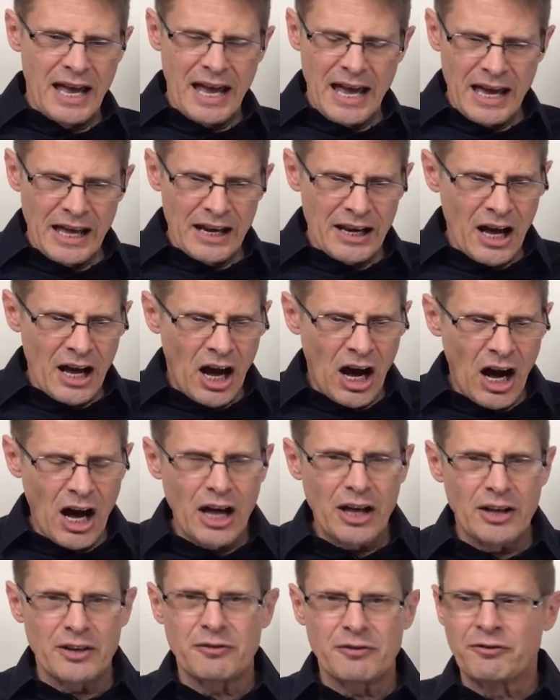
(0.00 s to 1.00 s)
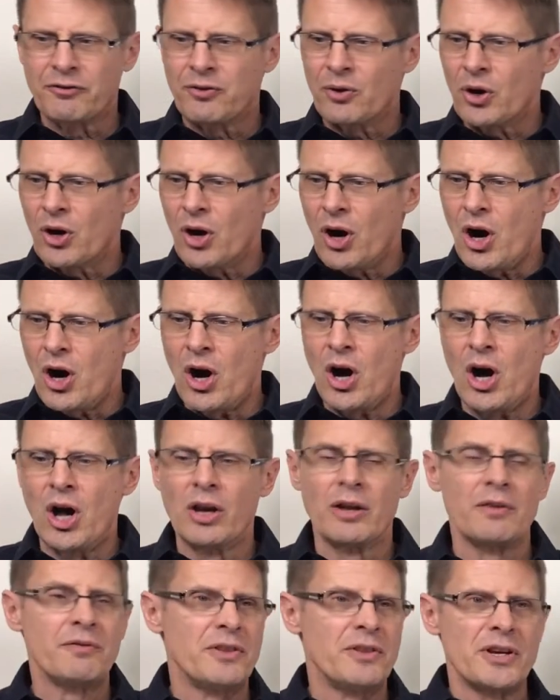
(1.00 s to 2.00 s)
and hunt for
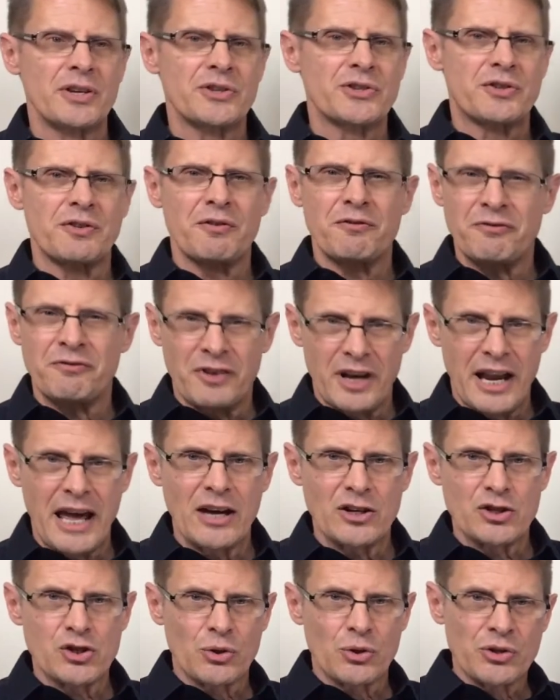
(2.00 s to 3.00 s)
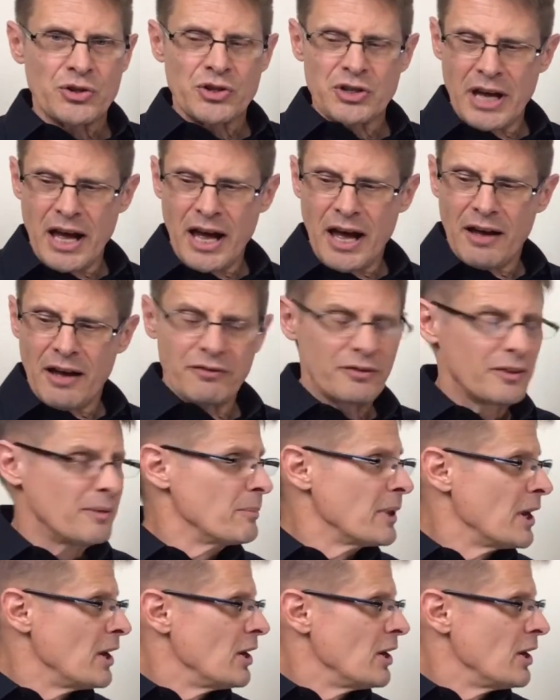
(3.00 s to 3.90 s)
all of this financial stuff.